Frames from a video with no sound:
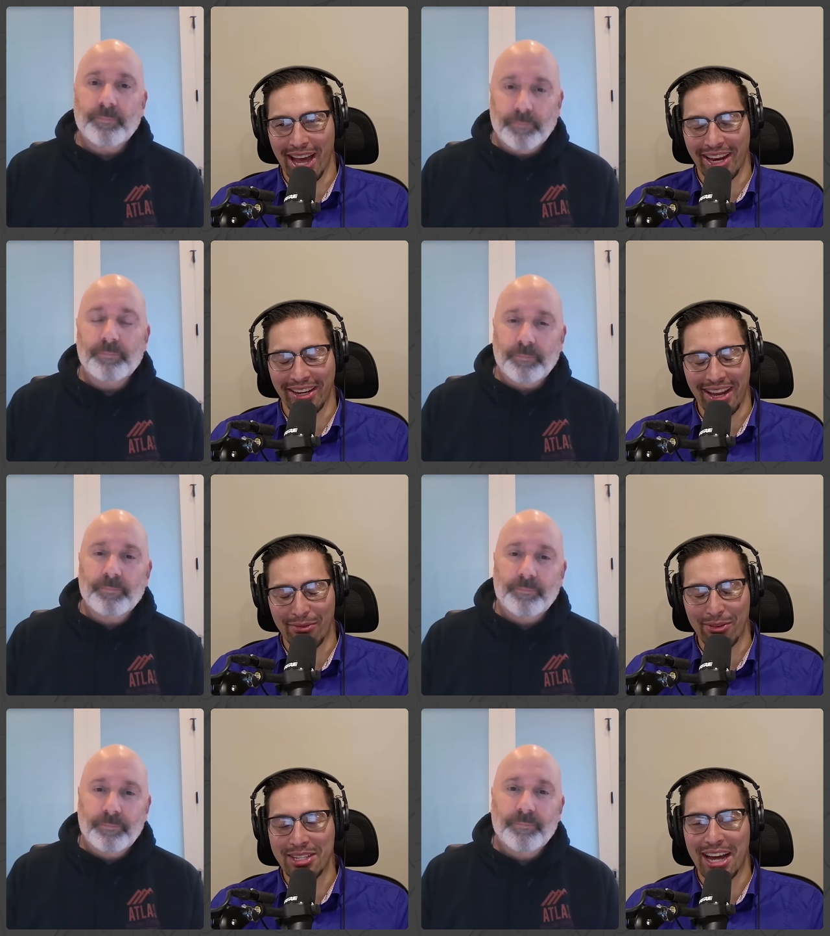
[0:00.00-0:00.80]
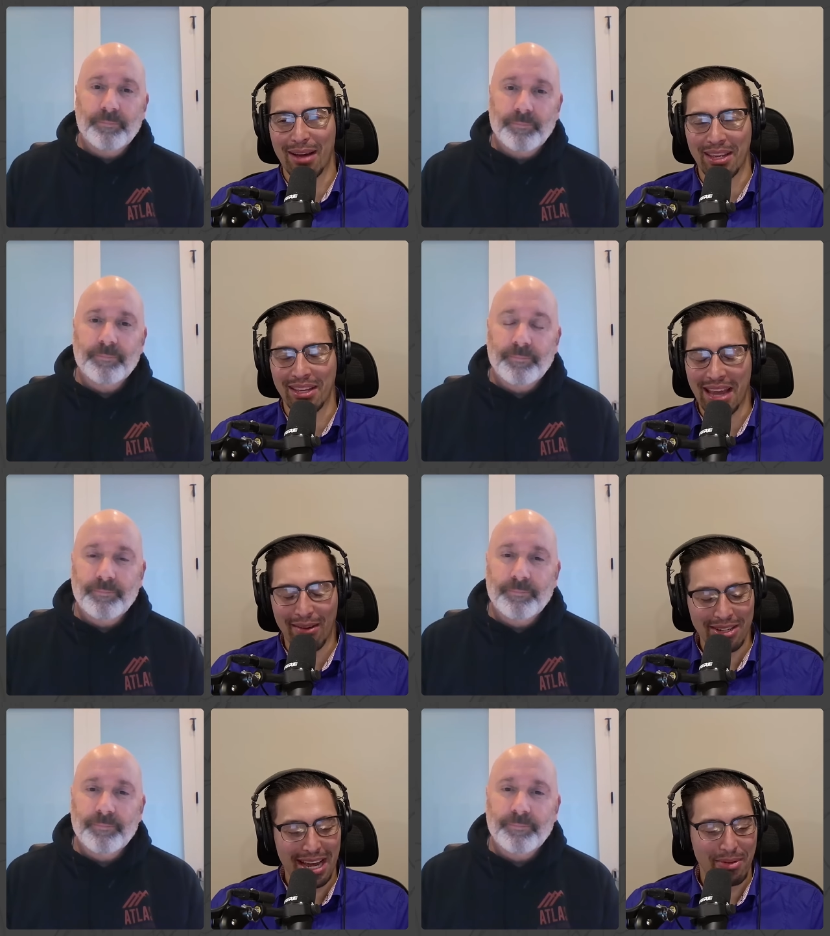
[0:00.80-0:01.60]
Speaker 1: at, and every time you,
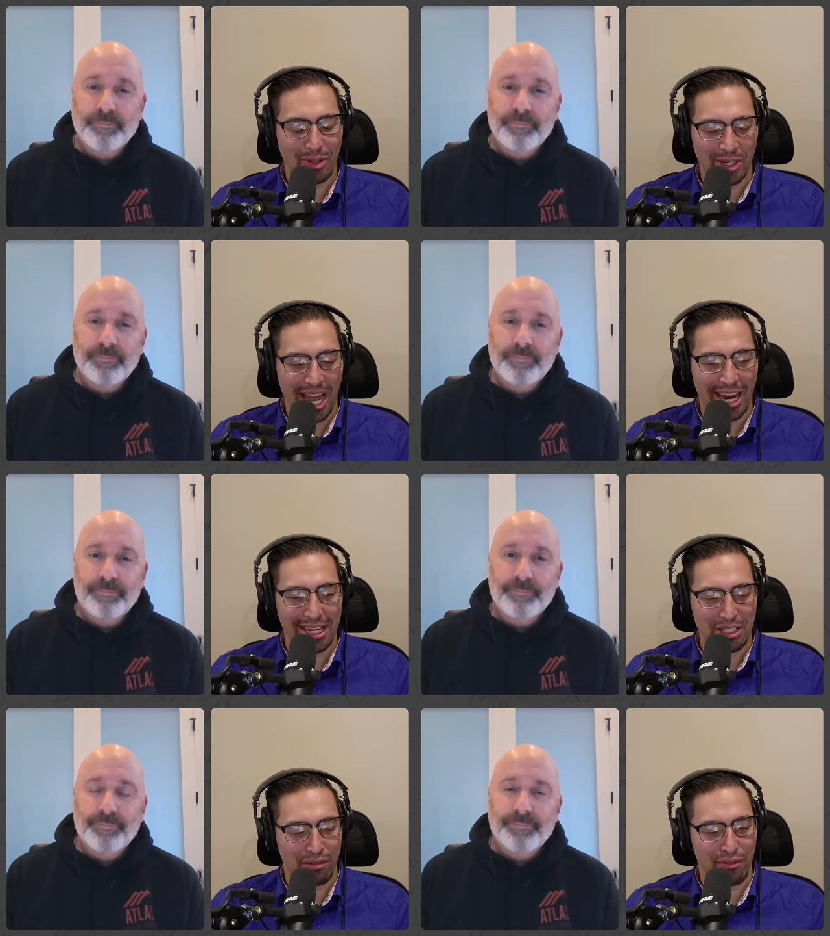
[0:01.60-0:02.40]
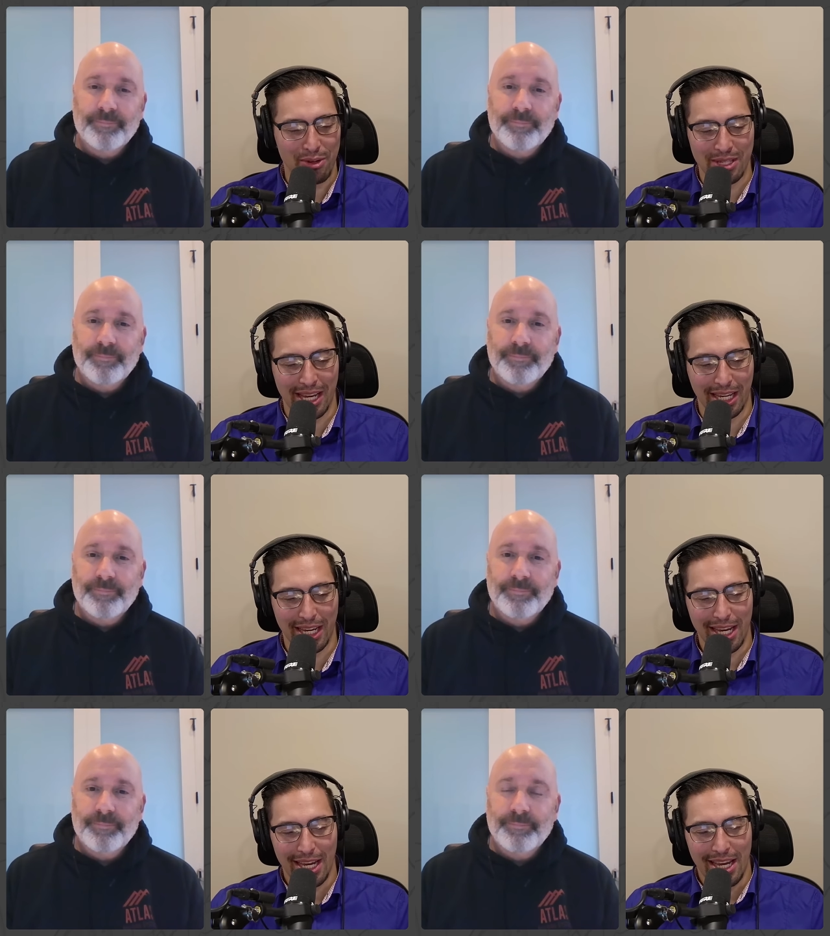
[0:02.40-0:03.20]
every time you look at it, it just feels like
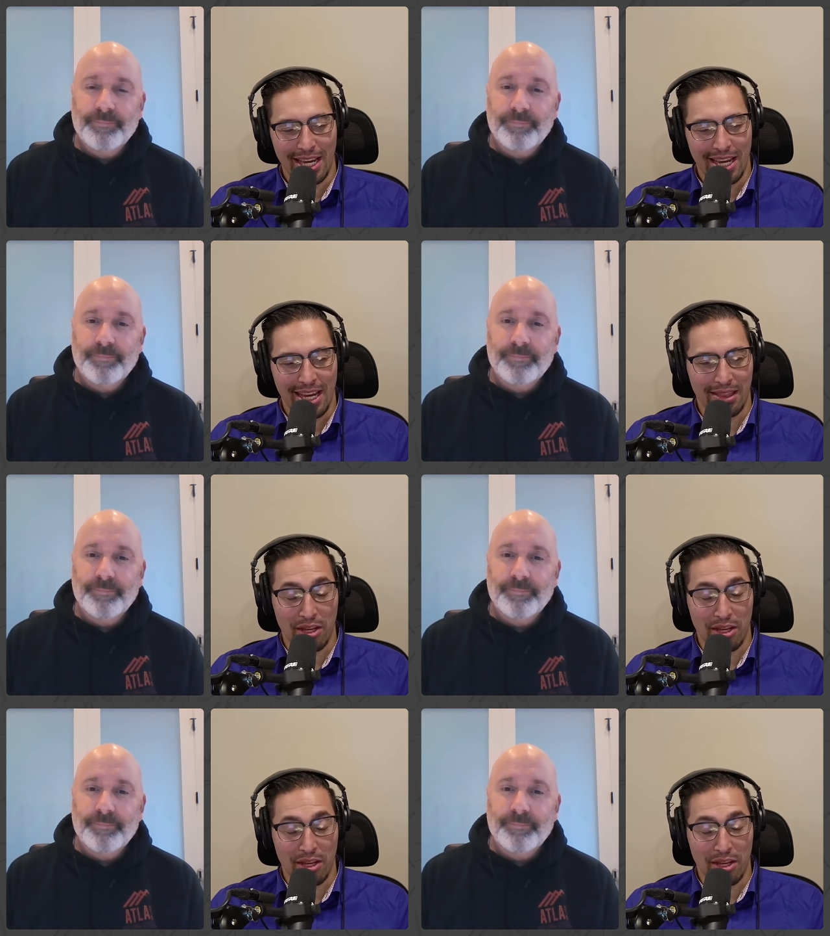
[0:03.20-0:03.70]
it.